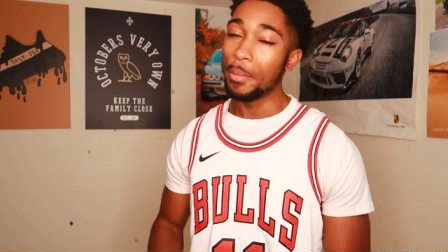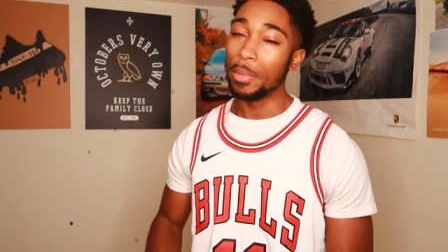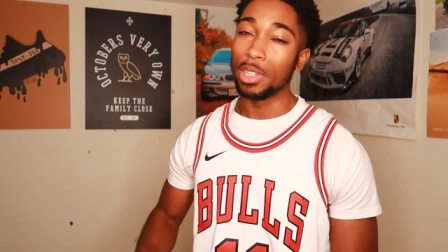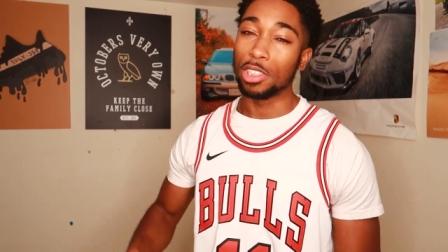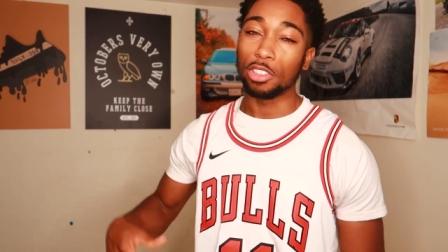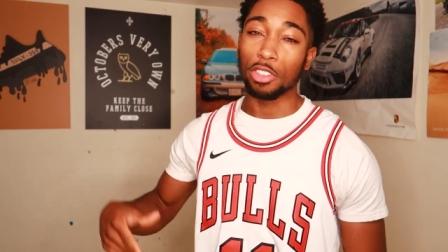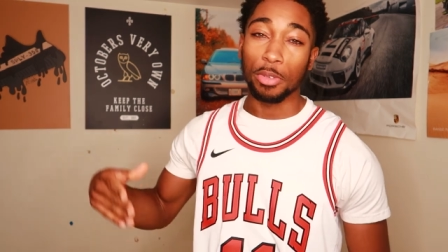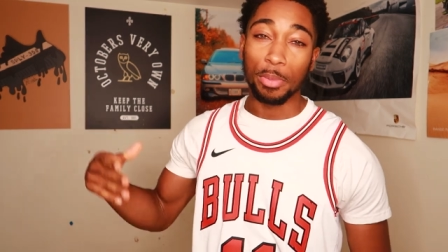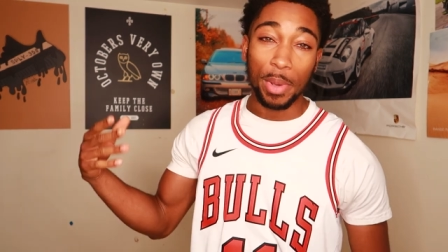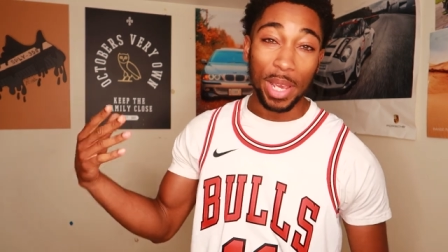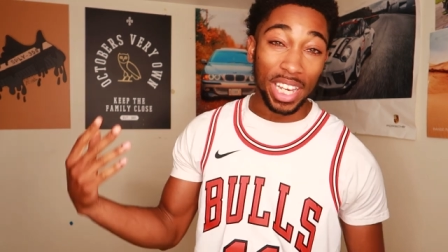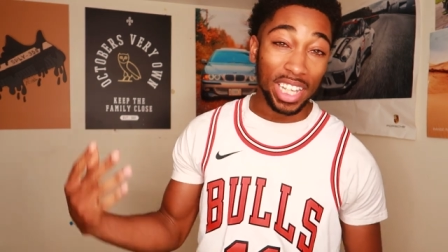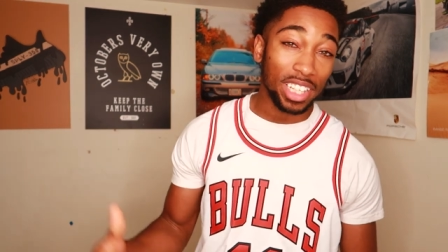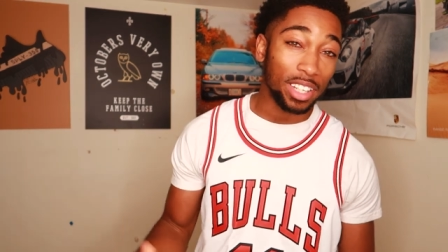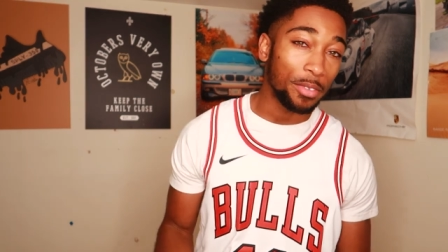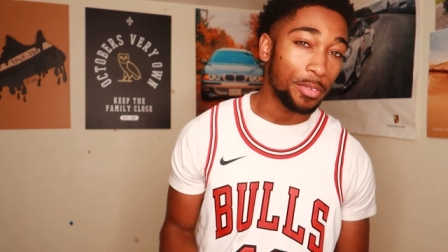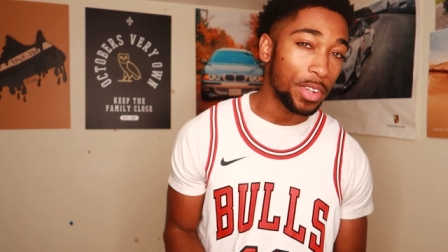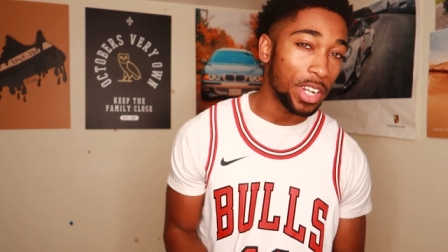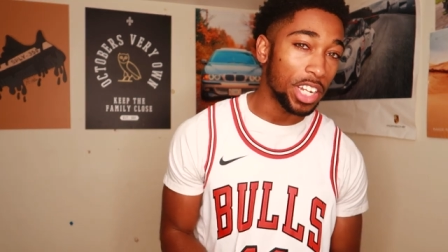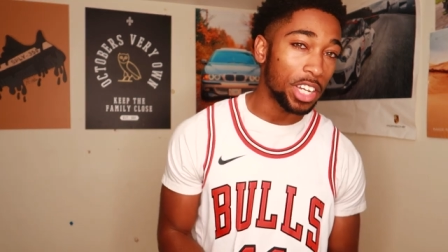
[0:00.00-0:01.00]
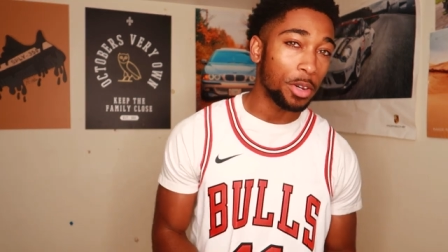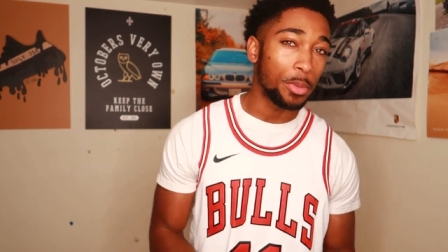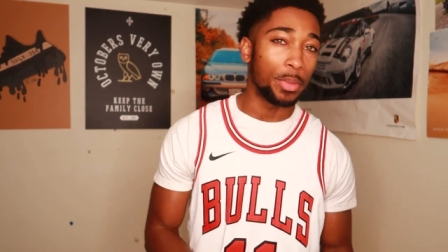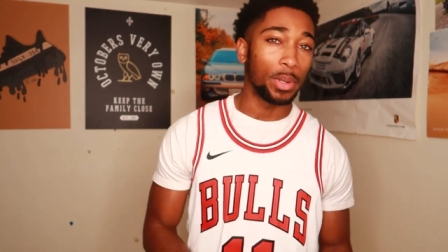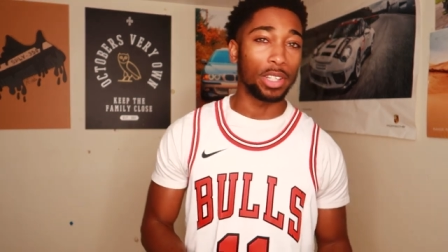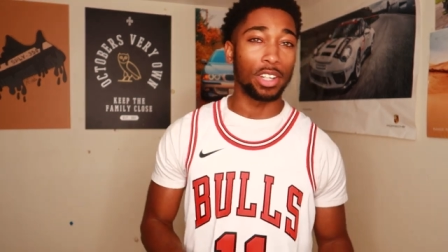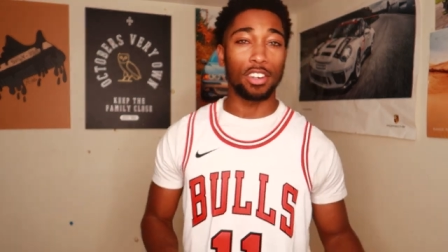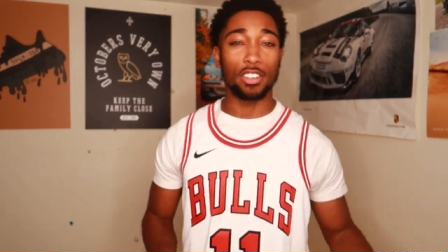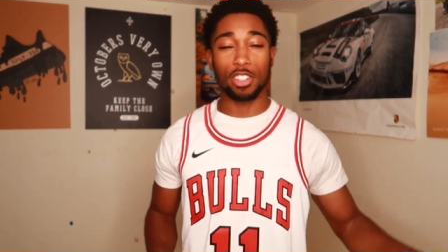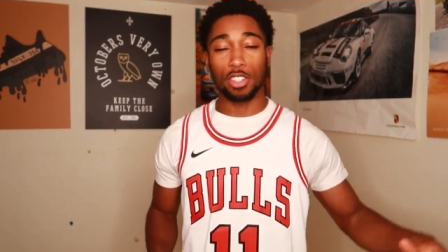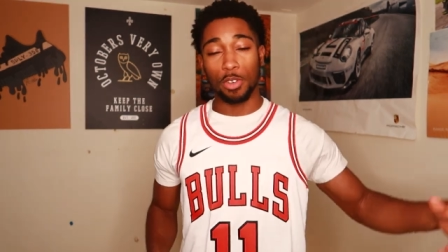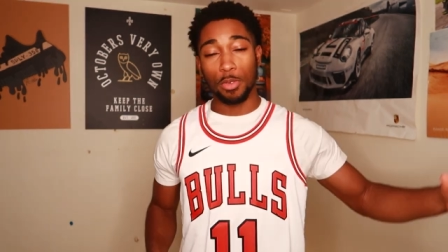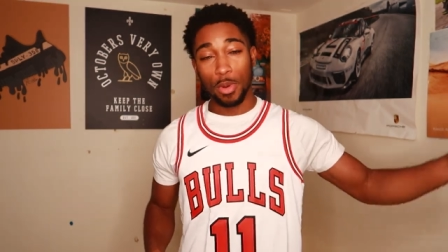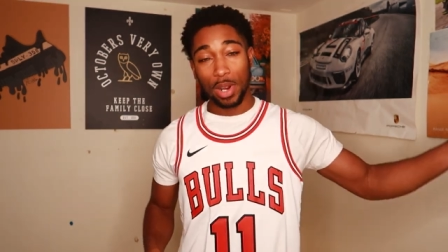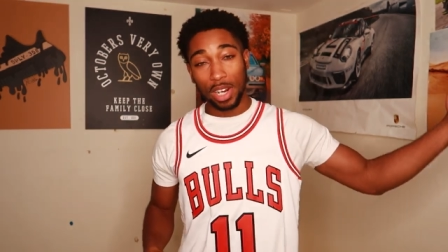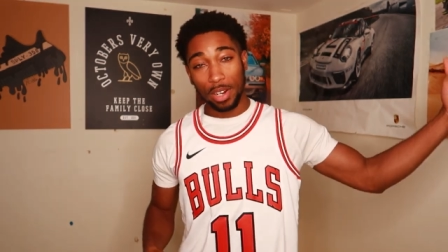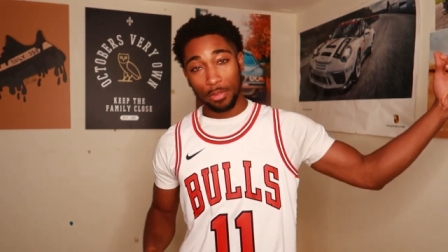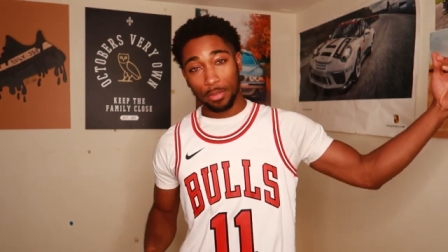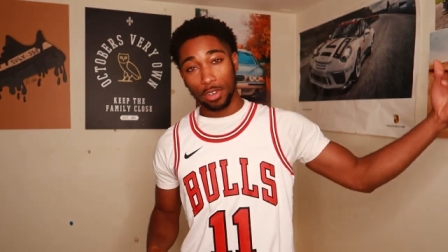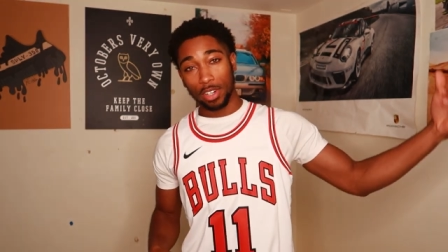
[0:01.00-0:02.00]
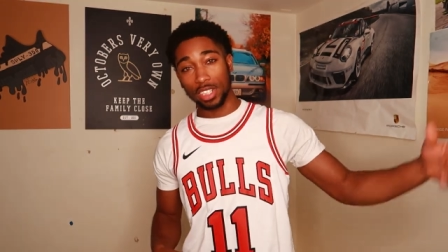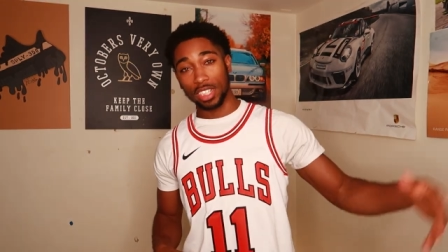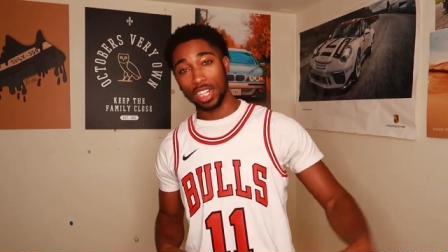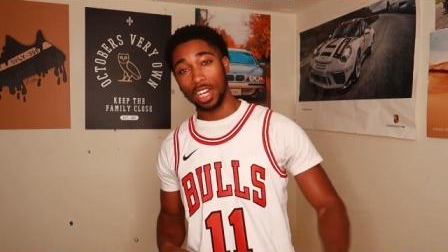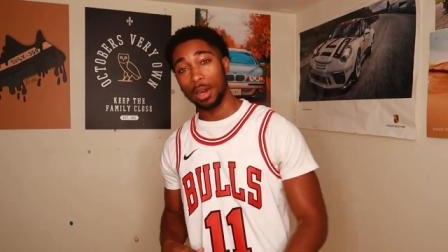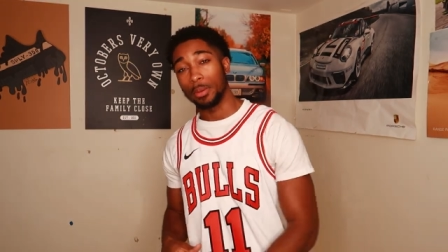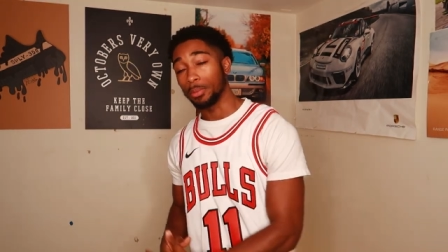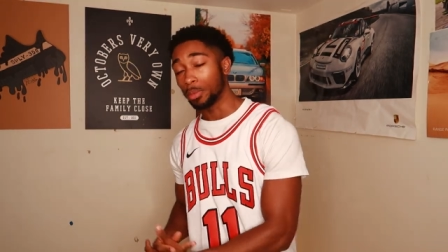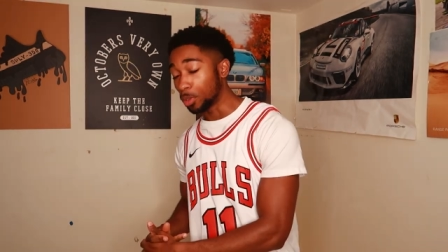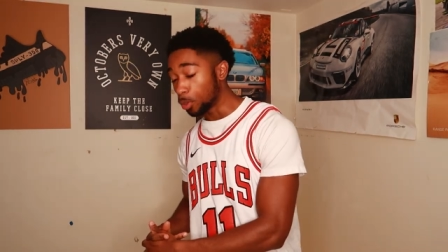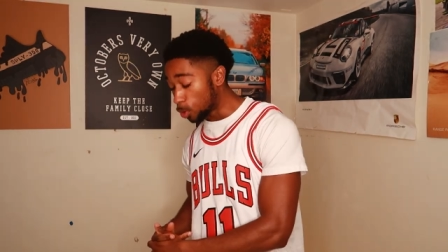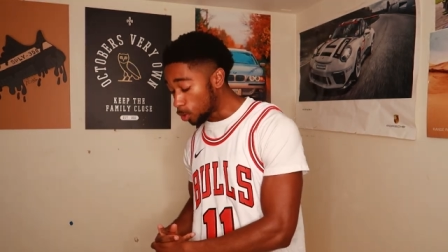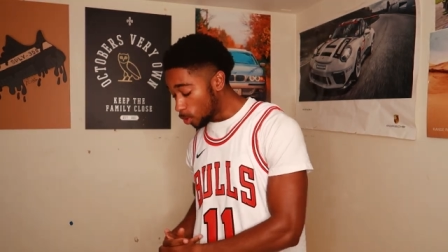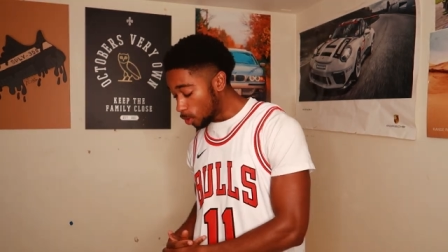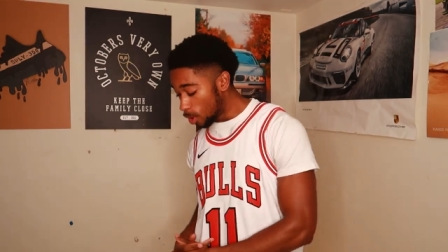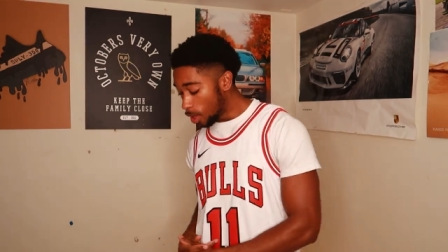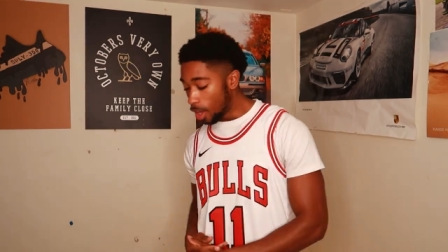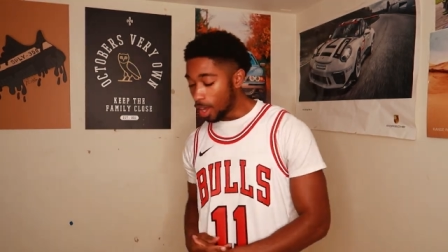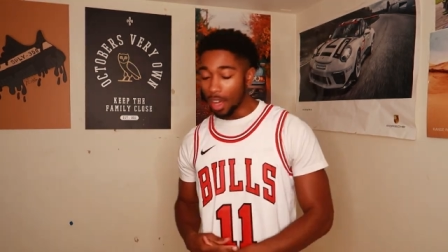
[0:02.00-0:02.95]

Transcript: between making the video, but also waiting for it to come through.